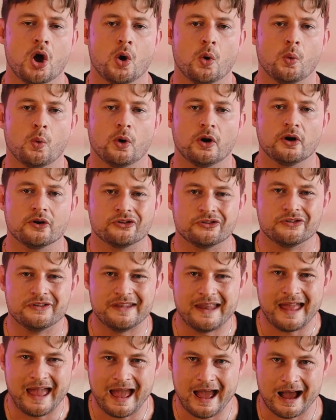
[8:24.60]
Whereas
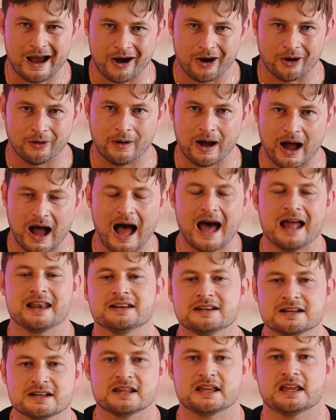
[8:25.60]
now,
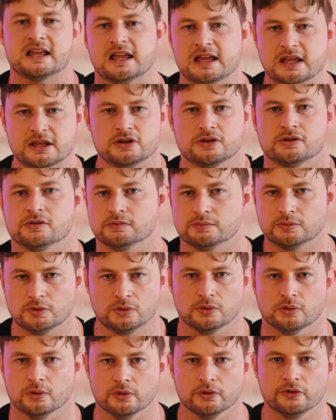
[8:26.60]
under the EU
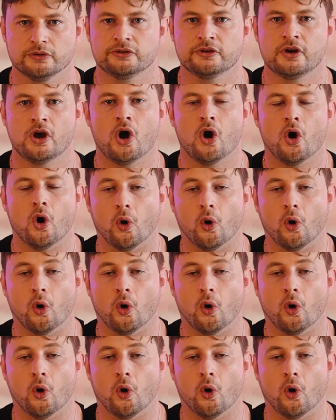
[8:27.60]
rules,